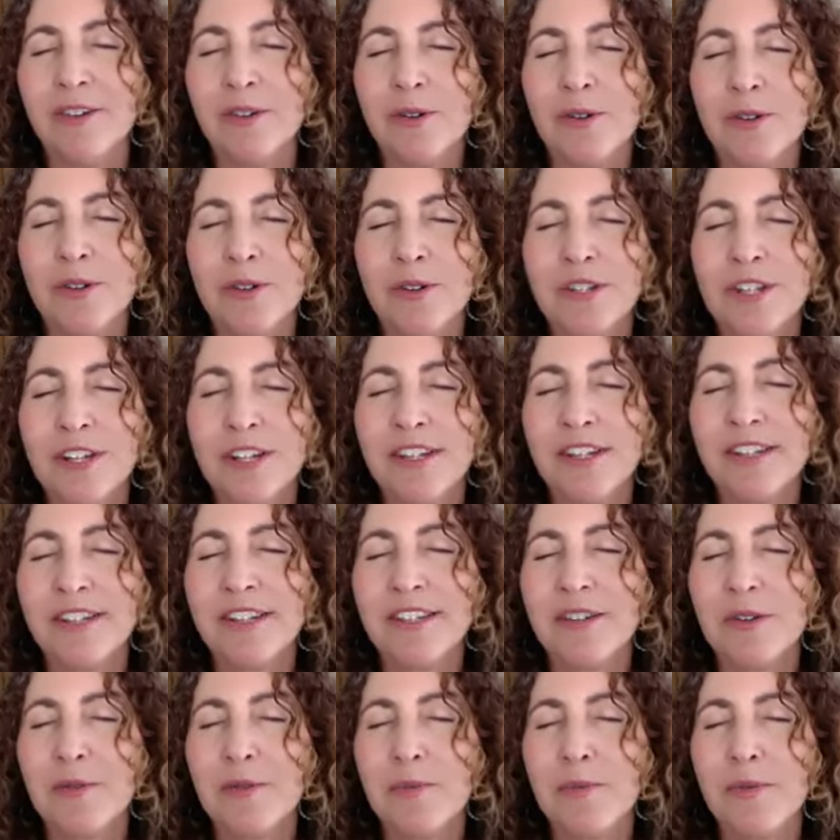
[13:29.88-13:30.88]
or
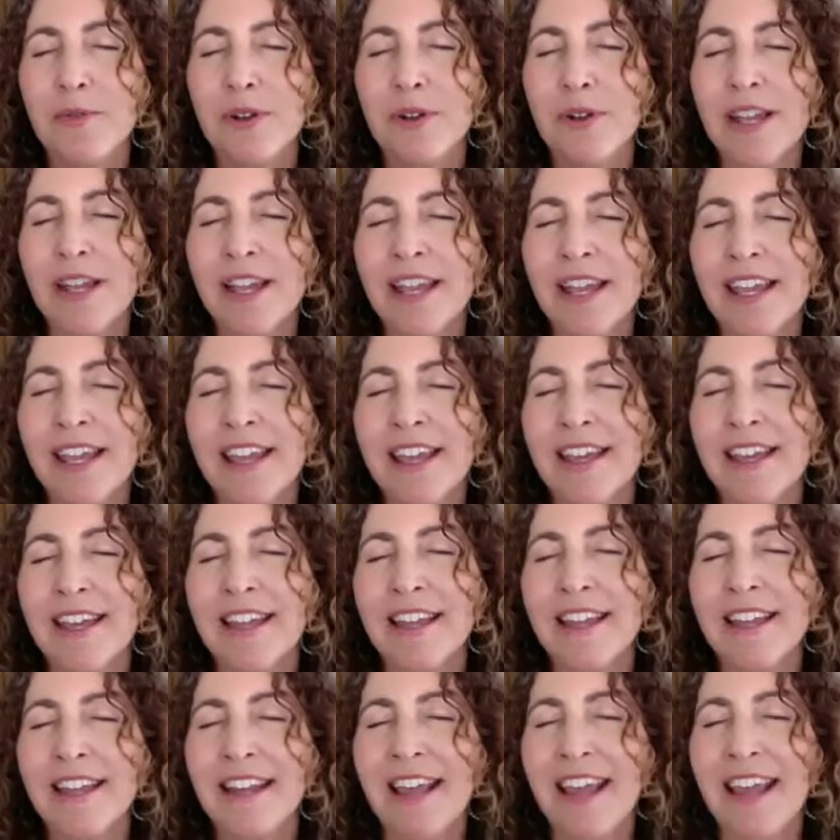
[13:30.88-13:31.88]
just bring
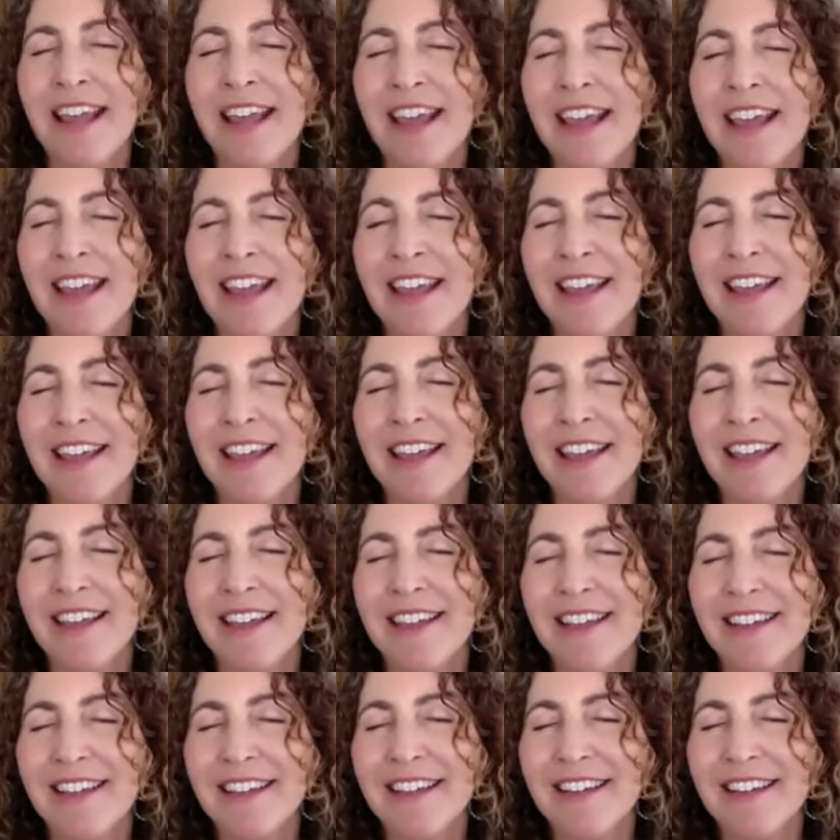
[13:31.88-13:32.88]
in an